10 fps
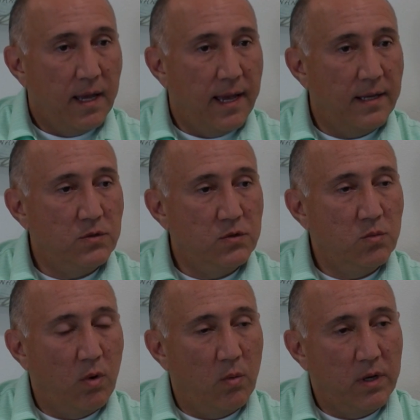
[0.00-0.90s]
and do
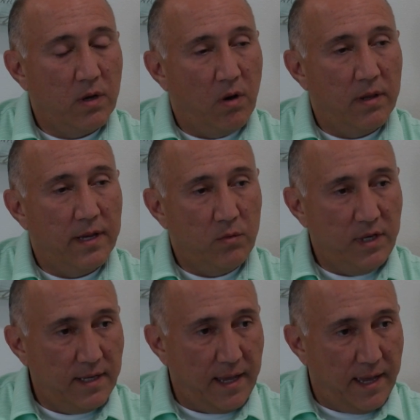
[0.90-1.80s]
what we call a
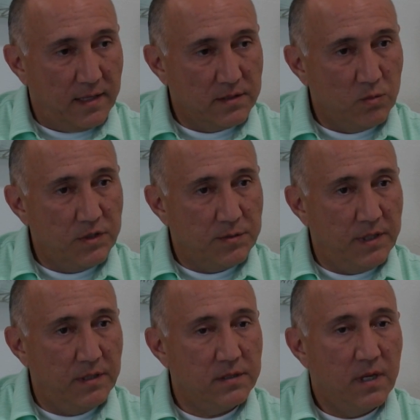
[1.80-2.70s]
recast, which
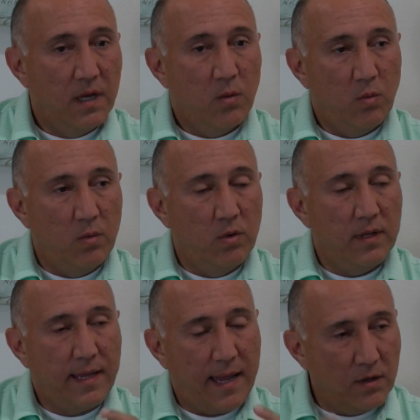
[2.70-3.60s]
means we will
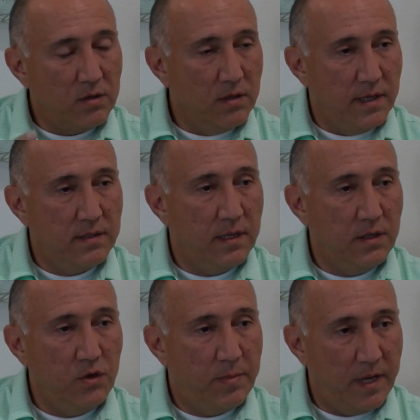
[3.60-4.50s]
calculate a
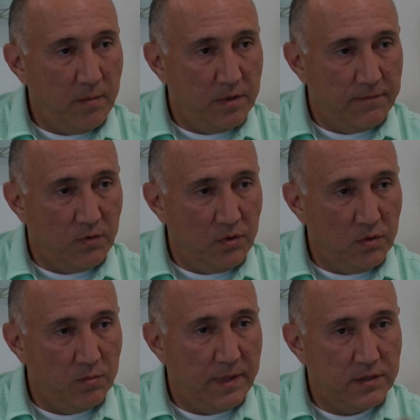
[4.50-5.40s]
new payment for
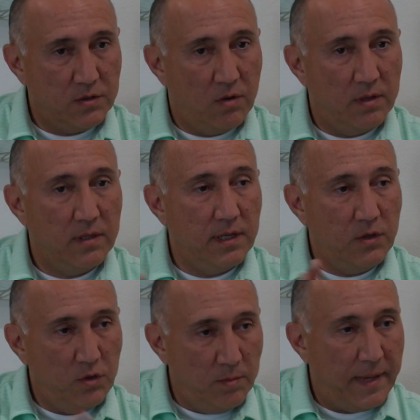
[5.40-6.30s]
you based on the
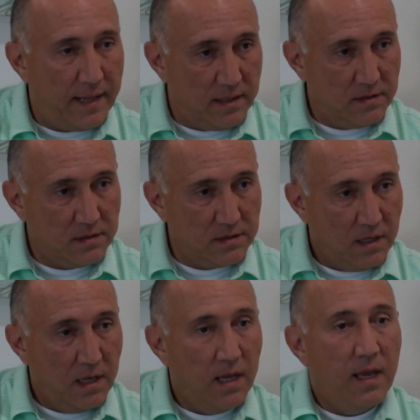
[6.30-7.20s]
new balance,
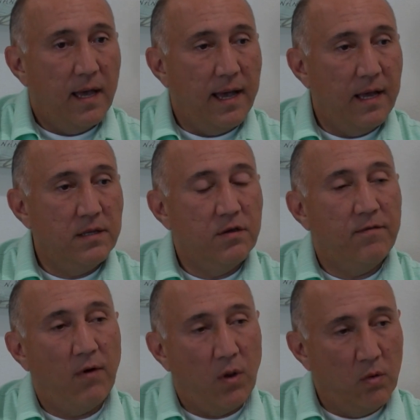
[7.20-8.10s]
and the
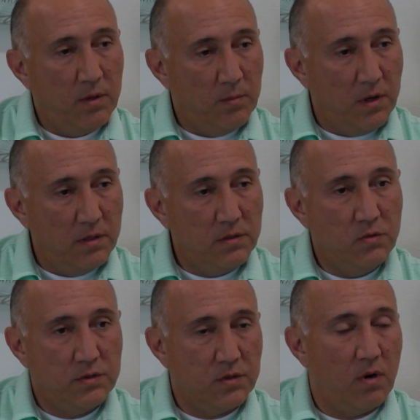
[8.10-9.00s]
following month
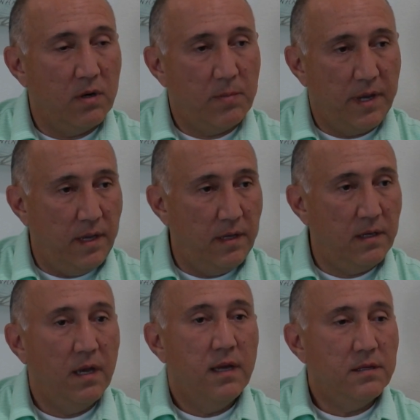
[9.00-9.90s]
you start paying
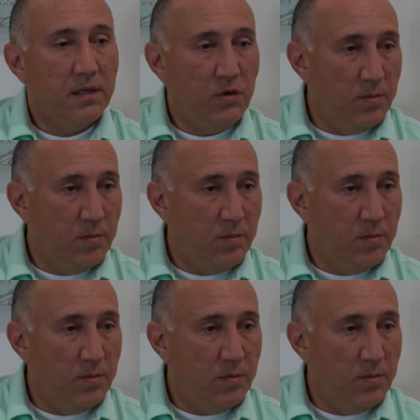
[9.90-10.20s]
the new